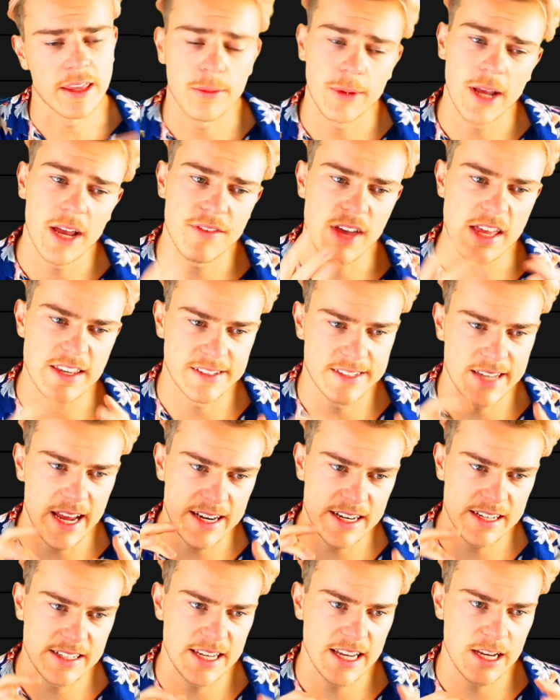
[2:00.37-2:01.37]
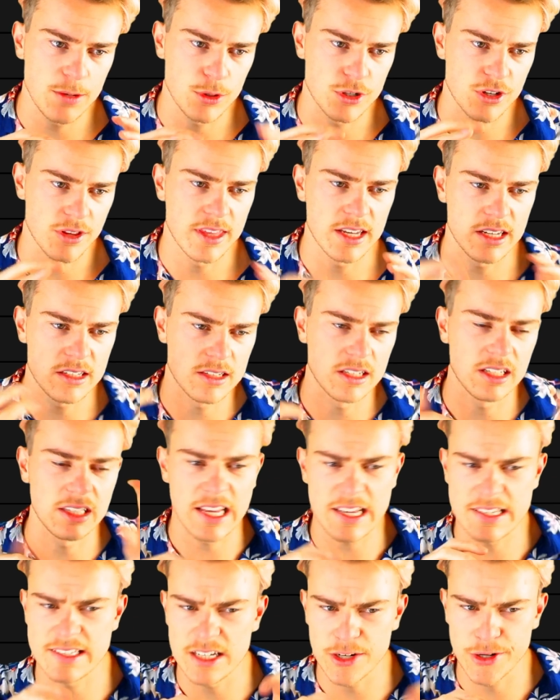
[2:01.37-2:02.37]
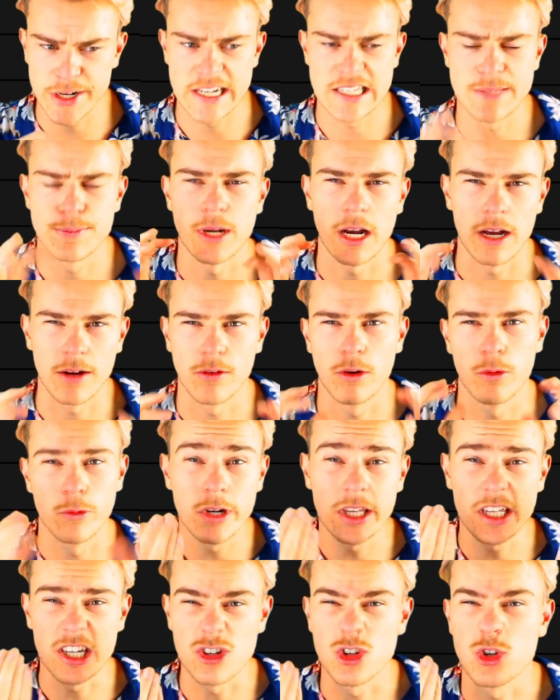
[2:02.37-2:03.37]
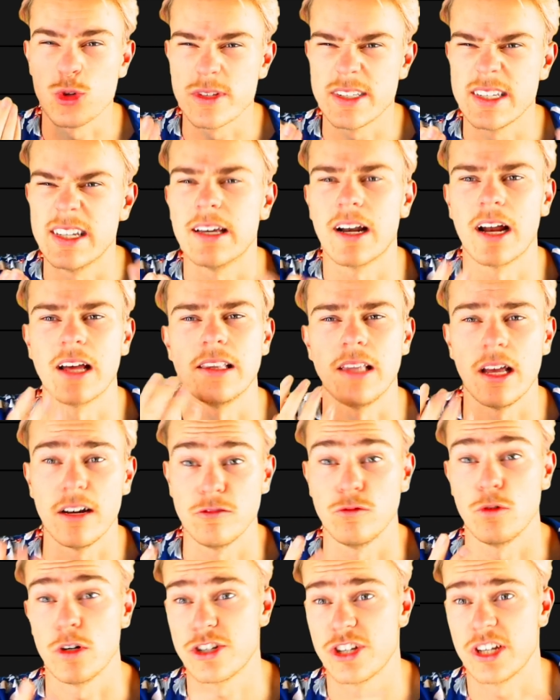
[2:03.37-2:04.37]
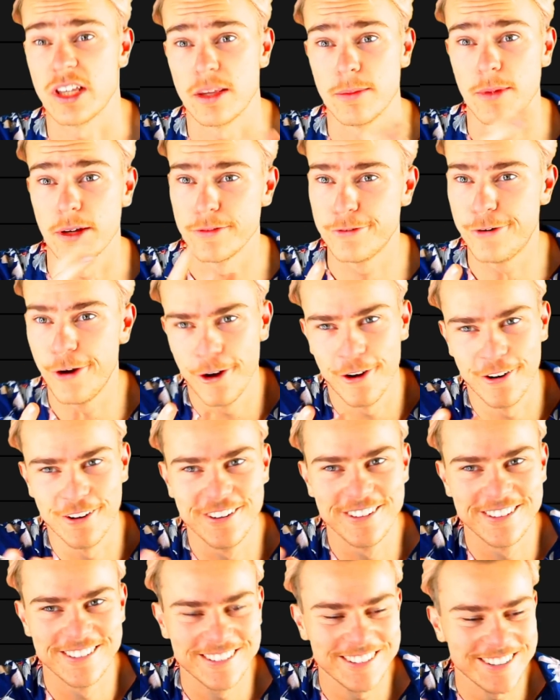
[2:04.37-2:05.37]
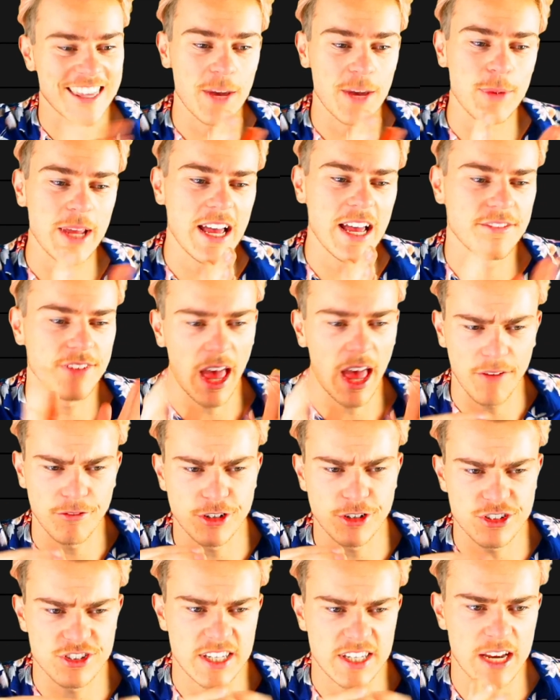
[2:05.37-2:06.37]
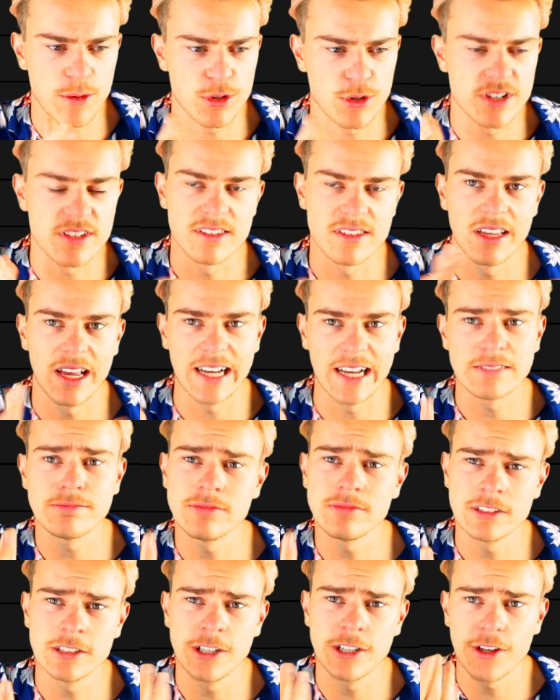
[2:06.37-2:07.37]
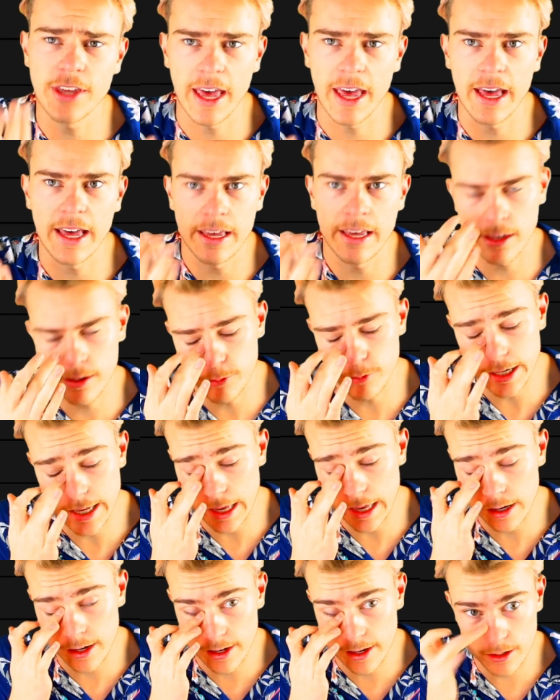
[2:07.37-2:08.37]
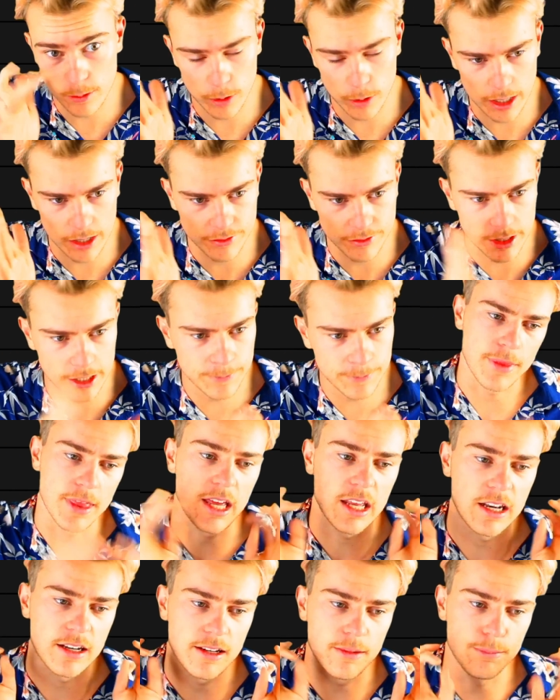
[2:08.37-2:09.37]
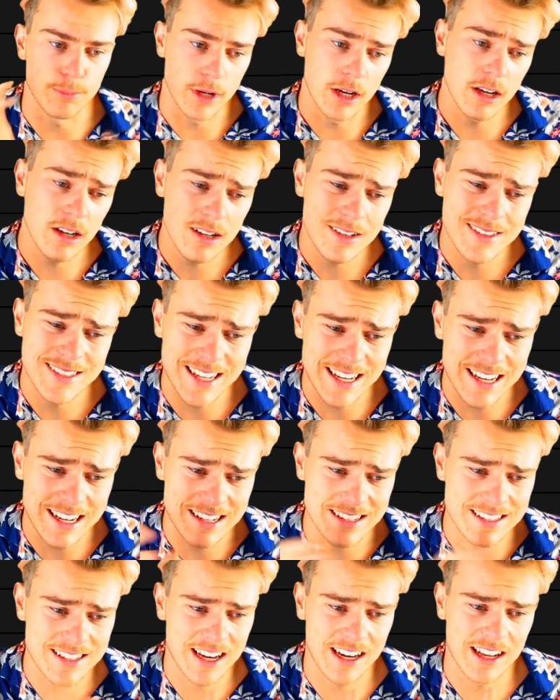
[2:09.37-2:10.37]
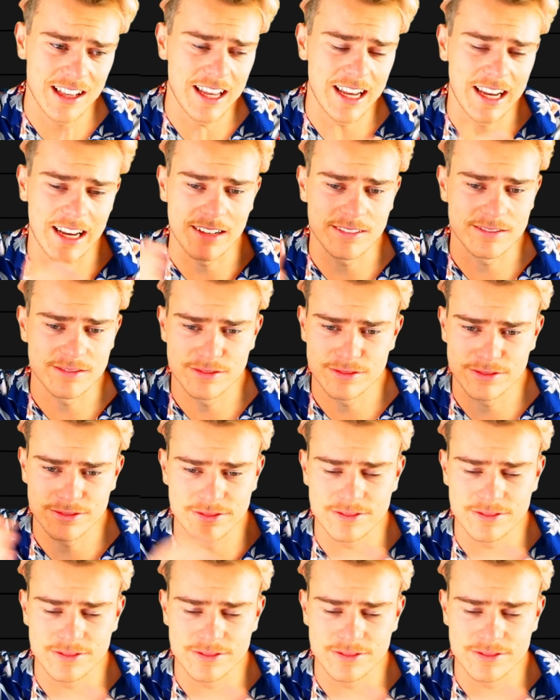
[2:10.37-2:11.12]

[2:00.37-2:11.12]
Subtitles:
then we have entertaining tea, which are things that are less serious, but are really juicy and I love watching them unfold. Then we have average tea, which is like, okay, we get it, whatever. Then meh tea is kind of like,